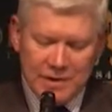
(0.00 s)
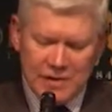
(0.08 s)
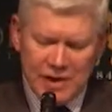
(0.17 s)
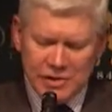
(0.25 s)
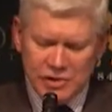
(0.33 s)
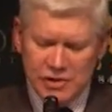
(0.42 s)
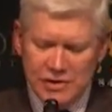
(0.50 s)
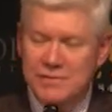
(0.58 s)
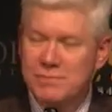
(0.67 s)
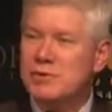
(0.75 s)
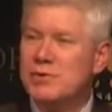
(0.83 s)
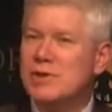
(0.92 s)
tensions
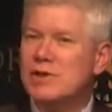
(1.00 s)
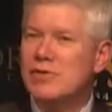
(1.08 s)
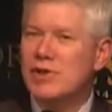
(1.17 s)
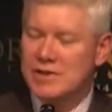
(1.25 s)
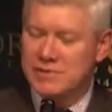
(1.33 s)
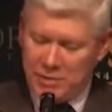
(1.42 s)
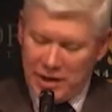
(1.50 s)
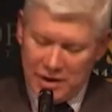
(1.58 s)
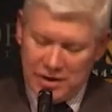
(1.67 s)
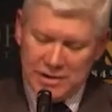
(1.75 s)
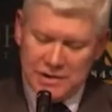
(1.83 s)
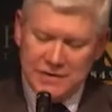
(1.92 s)
between great
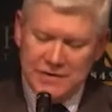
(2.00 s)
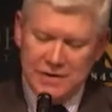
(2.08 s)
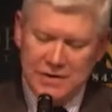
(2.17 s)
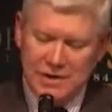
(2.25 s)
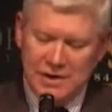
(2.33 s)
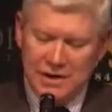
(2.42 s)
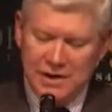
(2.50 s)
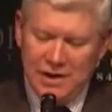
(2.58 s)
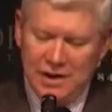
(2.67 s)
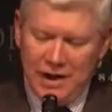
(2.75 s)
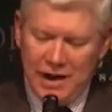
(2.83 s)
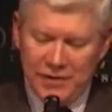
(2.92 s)
powers,
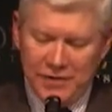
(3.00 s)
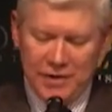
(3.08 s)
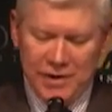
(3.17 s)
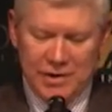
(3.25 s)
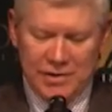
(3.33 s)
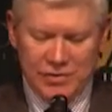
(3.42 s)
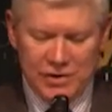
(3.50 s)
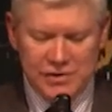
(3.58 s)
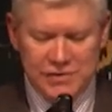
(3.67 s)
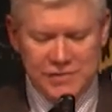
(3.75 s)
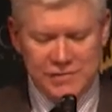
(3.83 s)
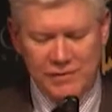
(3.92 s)
ethnic and
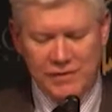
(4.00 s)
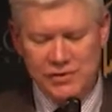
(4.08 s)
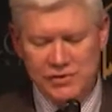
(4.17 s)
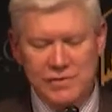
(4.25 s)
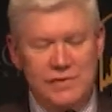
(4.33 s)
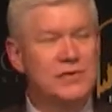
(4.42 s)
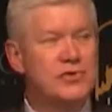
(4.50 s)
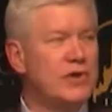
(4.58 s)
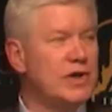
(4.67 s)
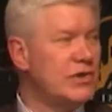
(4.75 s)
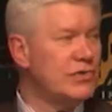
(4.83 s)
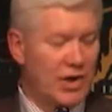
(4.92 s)
religious divisions,
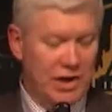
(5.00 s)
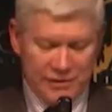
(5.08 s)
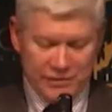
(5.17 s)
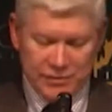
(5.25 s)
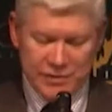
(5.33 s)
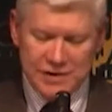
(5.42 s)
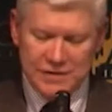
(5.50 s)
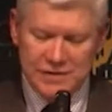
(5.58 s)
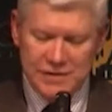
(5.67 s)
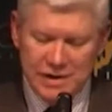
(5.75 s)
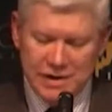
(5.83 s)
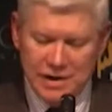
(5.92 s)
trade
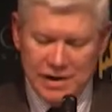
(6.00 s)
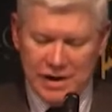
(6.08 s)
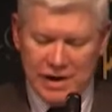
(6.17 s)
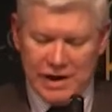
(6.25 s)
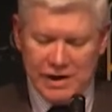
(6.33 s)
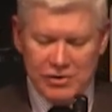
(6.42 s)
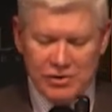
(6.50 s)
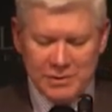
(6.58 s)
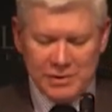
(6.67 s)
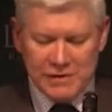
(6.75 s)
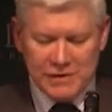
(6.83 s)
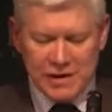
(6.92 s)
rivalries,
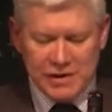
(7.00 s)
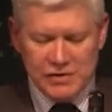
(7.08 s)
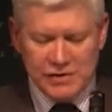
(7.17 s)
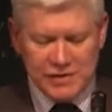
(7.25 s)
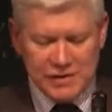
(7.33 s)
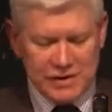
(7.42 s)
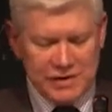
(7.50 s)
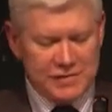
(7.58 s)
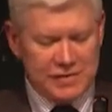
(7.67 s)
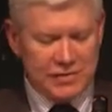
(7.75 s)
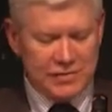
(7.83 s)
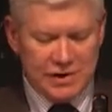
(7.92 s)
economic recessions,
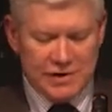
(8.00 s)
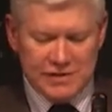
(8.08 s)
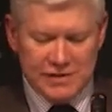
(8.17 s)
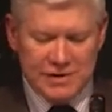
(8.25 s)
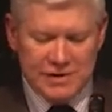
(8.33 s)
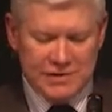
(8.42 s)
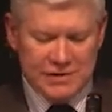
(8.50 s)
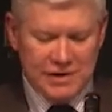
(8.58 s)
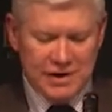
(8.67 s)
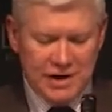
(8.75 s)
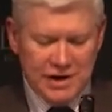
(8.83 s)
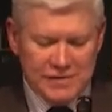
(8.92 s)
currency crises,
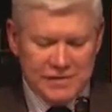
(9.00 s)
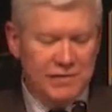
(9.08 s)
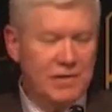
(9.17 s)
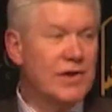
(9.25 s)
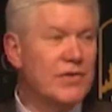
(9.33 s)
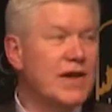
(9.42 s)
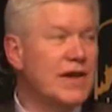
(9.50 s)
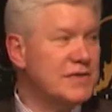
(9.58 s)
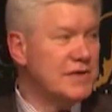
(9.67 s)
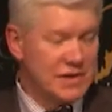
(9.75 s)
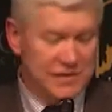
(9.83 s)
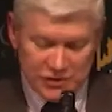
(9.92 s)
civil
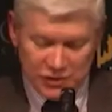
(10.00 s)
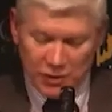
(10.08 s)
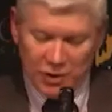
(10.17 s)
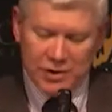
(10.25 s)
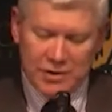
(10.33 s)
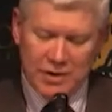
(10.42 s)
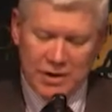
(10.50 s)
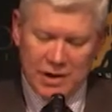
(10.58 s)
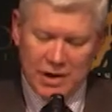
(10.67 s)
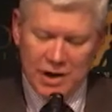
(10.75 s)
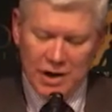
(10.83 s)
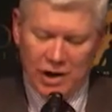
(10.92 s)
unrest, and so on,
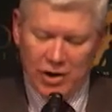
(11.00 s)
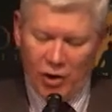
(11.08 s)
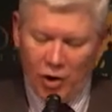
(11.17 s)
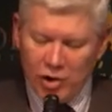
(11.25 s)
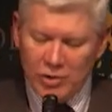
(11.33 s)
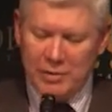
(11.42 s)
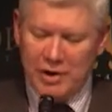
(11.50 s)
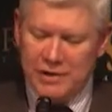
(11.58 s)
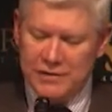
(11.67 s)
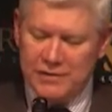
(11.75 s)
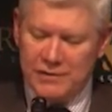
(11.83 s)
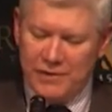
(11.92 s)
are all
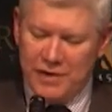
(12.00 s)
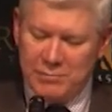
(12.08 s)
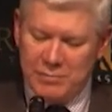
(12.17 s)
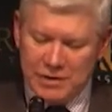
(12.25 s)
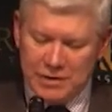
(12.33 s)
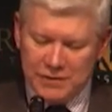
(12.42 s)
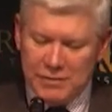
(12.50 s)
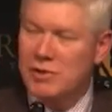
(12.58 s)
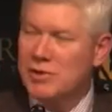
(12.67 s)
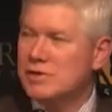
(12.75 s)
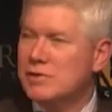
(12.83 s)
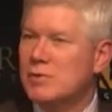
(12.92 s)
part of the fabric of the
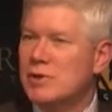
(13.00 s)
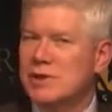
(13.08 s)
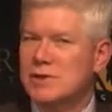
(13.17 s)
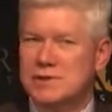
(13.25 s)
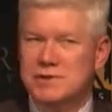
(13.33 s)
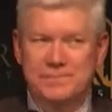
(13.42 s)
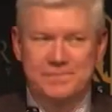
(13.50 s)
modern world.